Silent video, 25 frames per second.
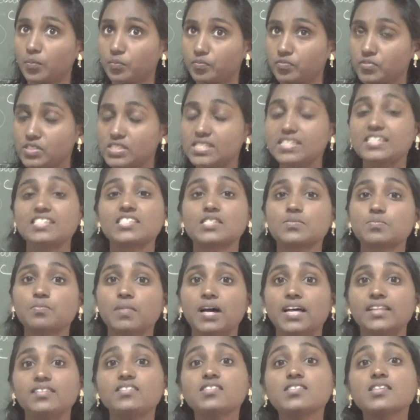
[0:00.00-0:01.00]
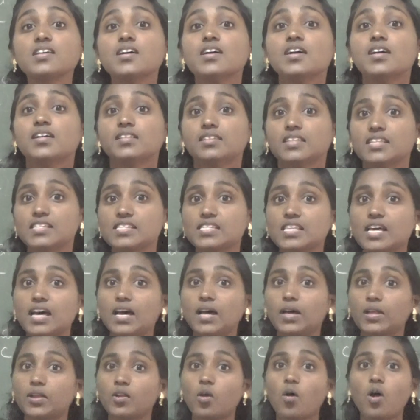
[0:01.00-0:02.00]
6 months, this
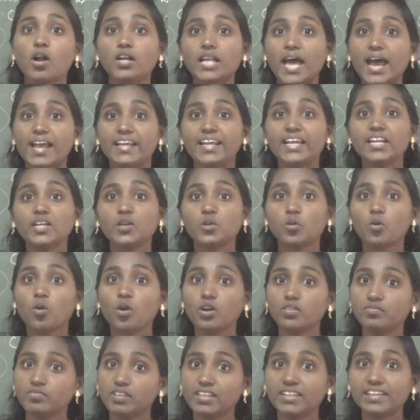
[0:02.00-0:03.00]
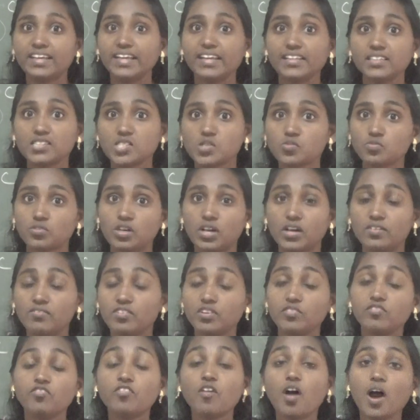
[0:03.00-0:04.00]
iron rod
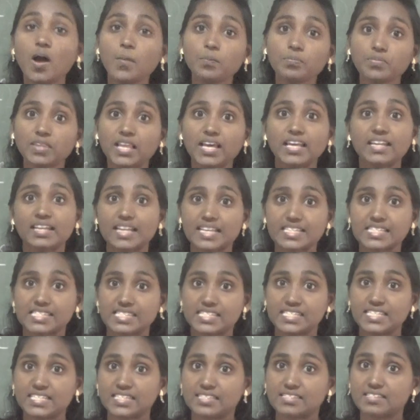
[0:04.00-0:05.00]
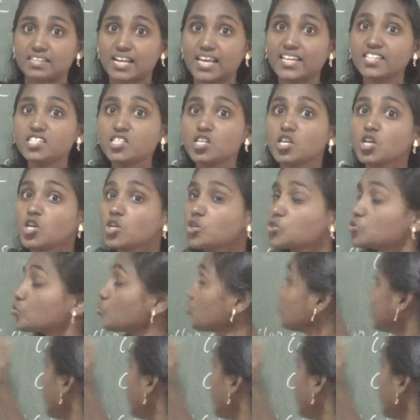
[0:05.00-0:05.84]
will form the rustings, right? So